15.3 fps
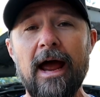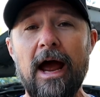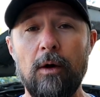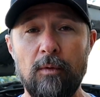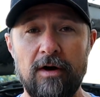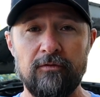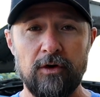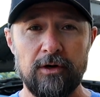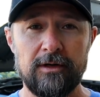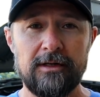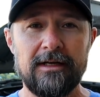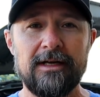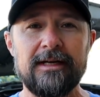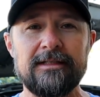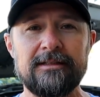However,
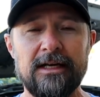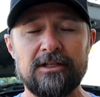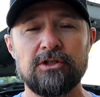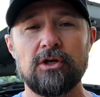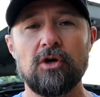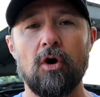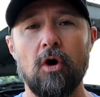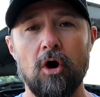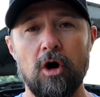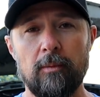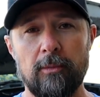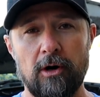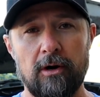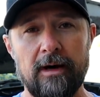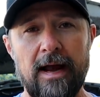Desert
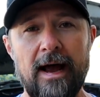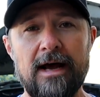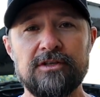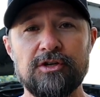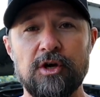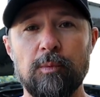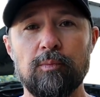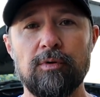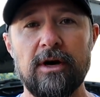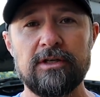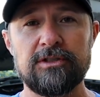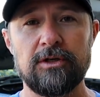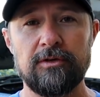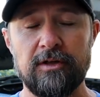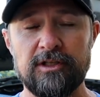Armor has a
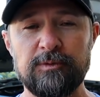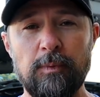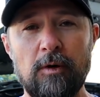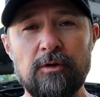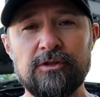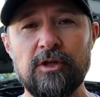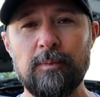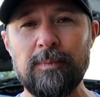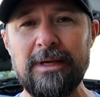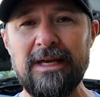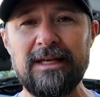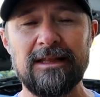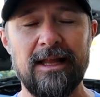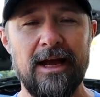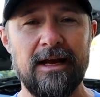compressor that's supposed to
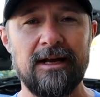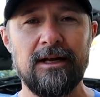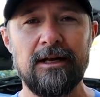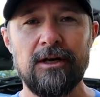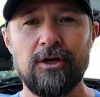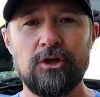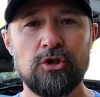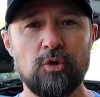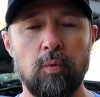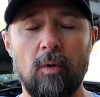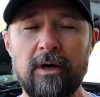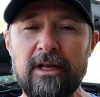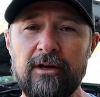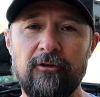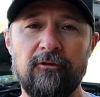be like
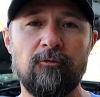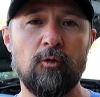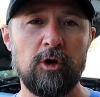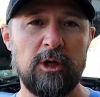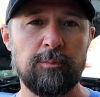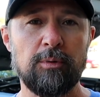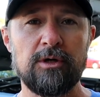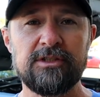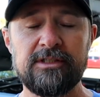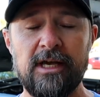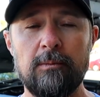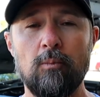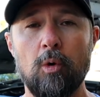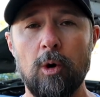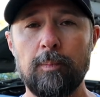20 to 40%
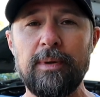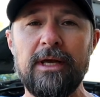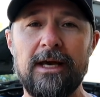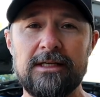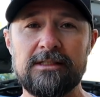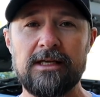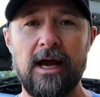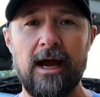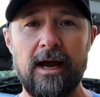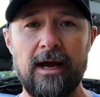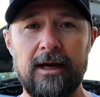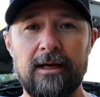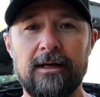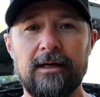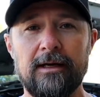more
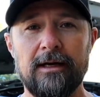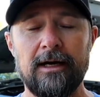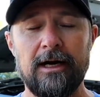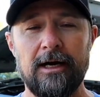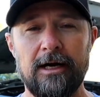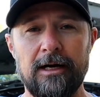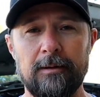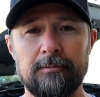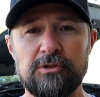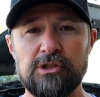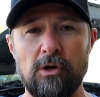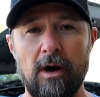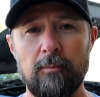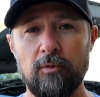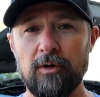PSI um,
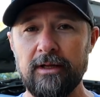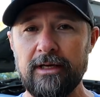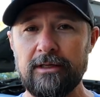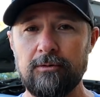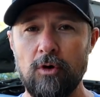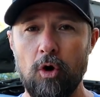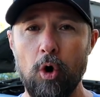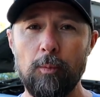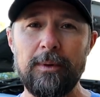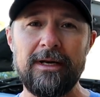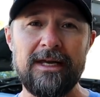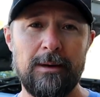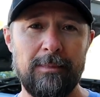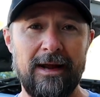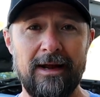so I'm really hoping to
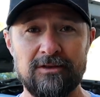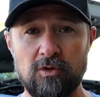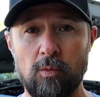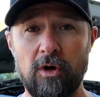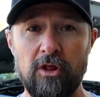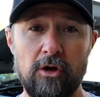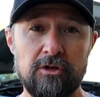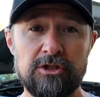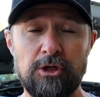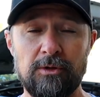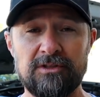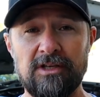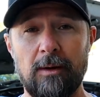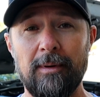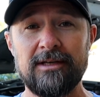get my hands on one of those to do a
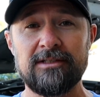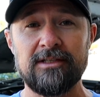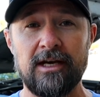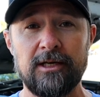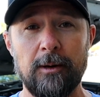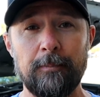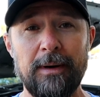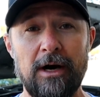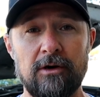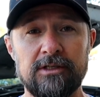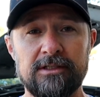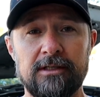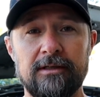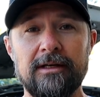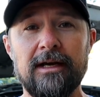side-by-side -side
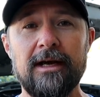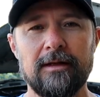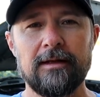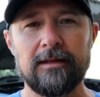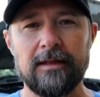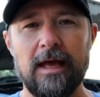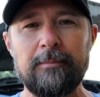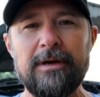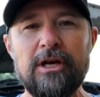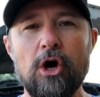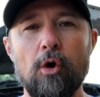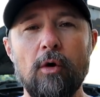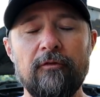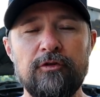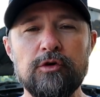comparison. Let me
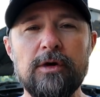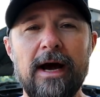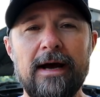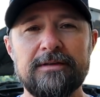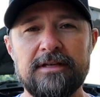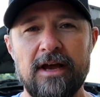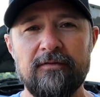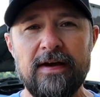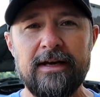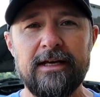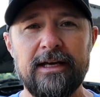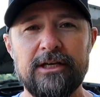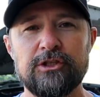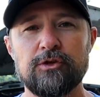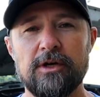know if you guys have any
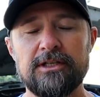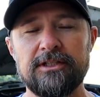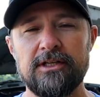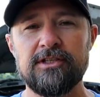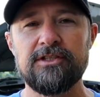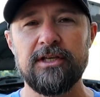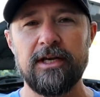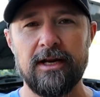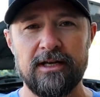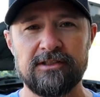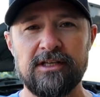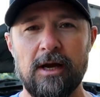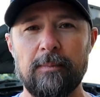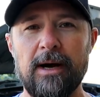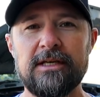interest in seeing a
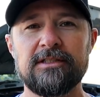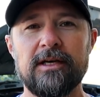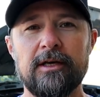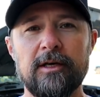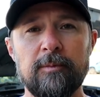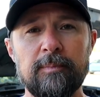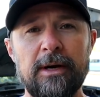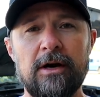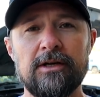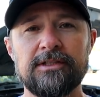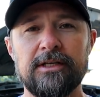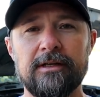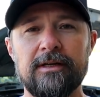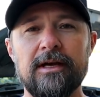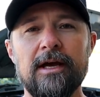side-by-side -side
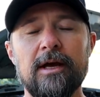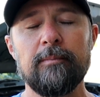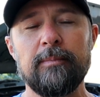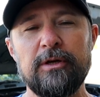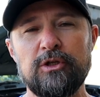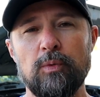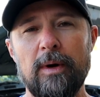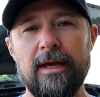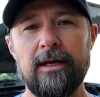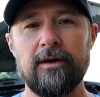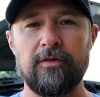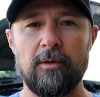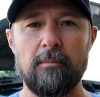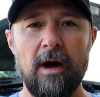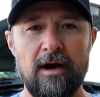comparison between
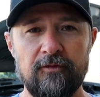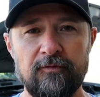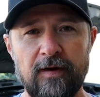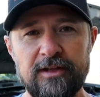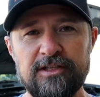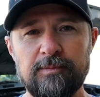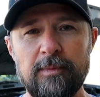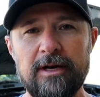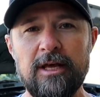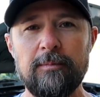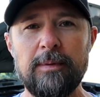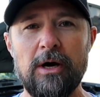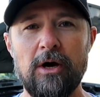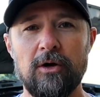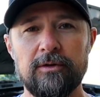the modified
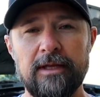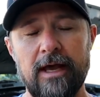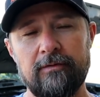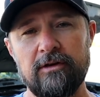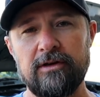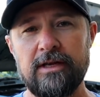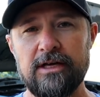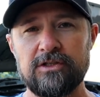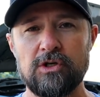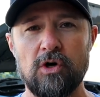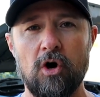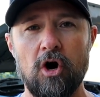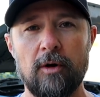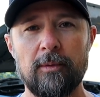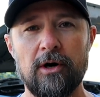Smittybilt and the Desert
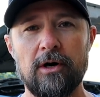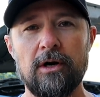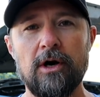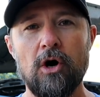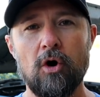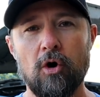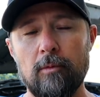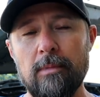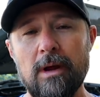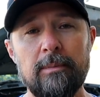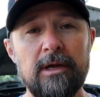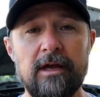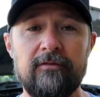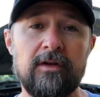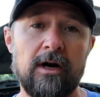Armor, or maybe
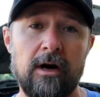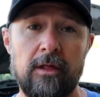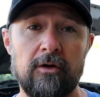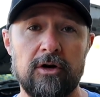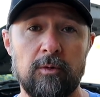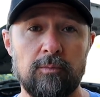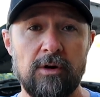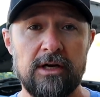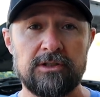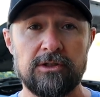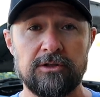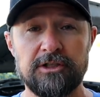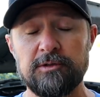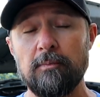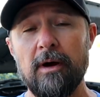even another
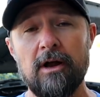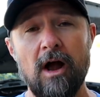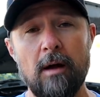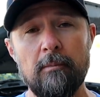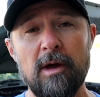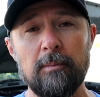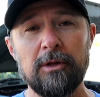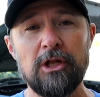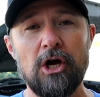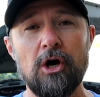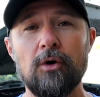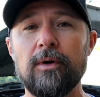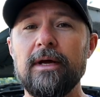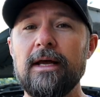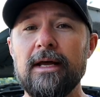compressor. Just comment
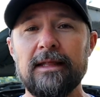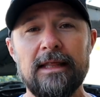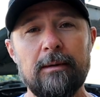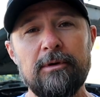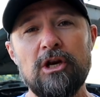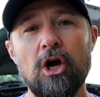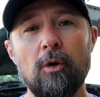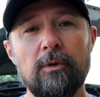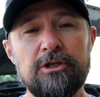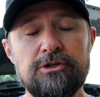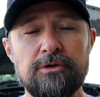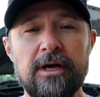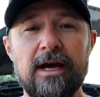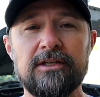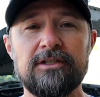below, let me know what
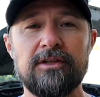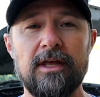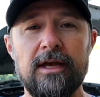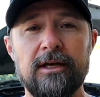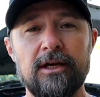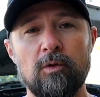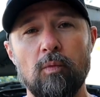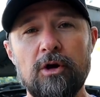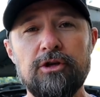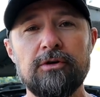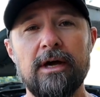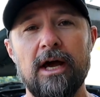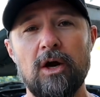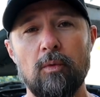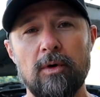you guys think and what you
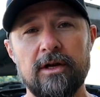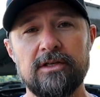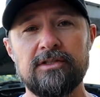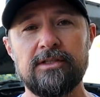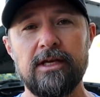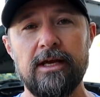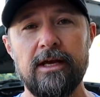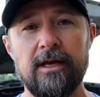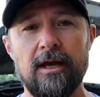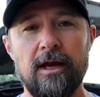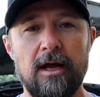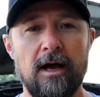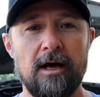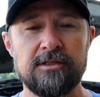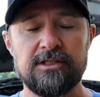kind of want to see.
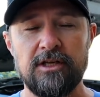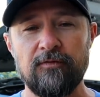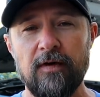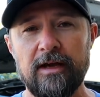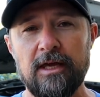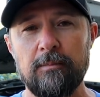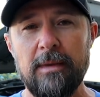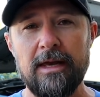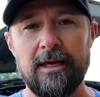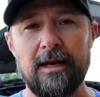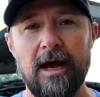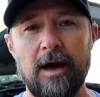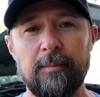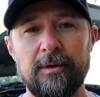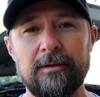I'll see if I can make it
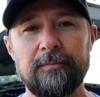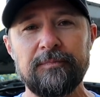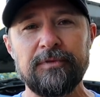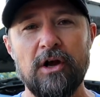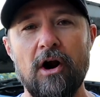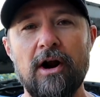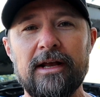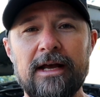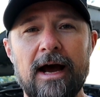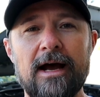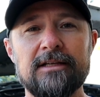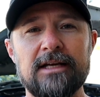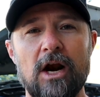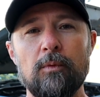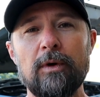happen. All right
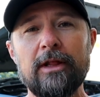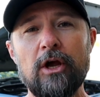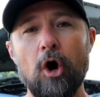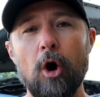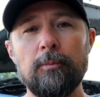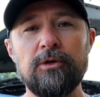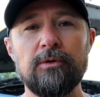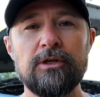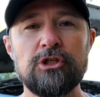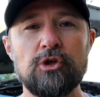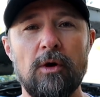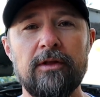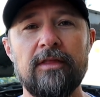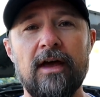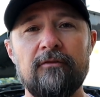guys, I really hope you
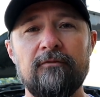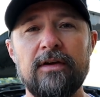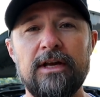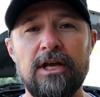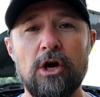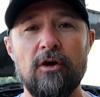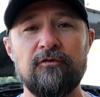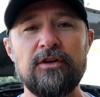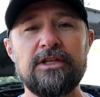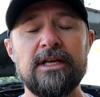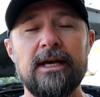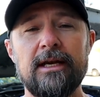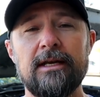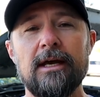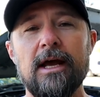enjoyed that video. If you
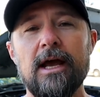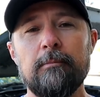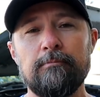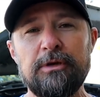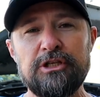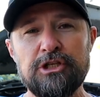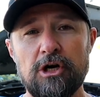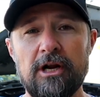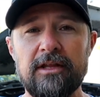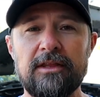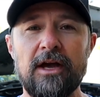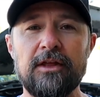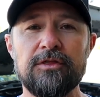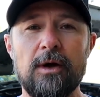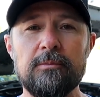did, be sure to hit
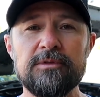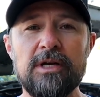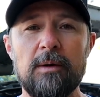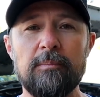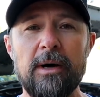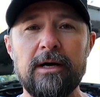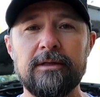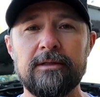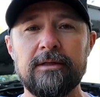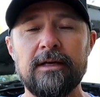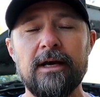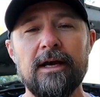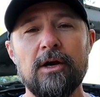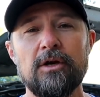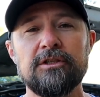that thumbs up button,
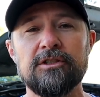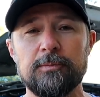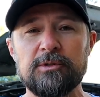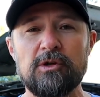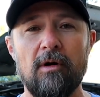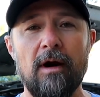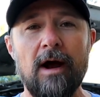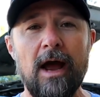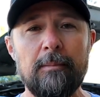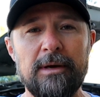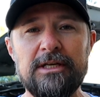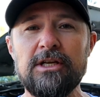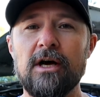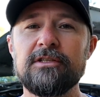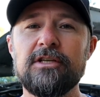subscribe,
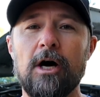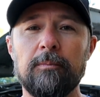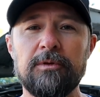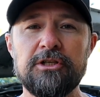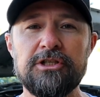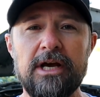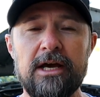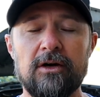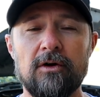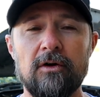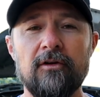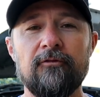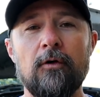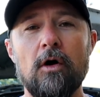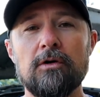it does help the channel,
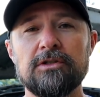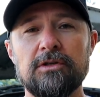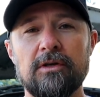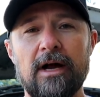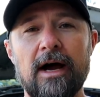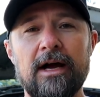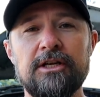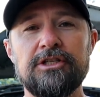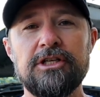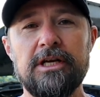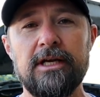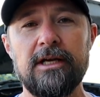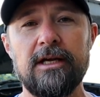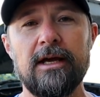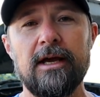follow us on
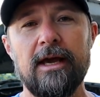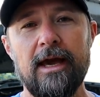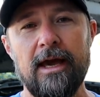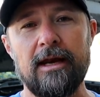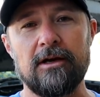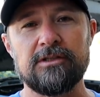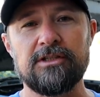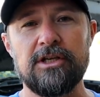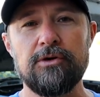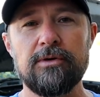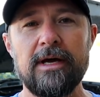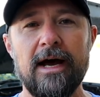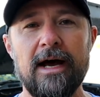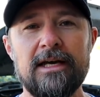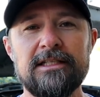IG, and I'll see you
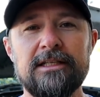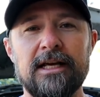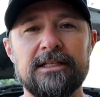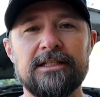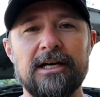guys next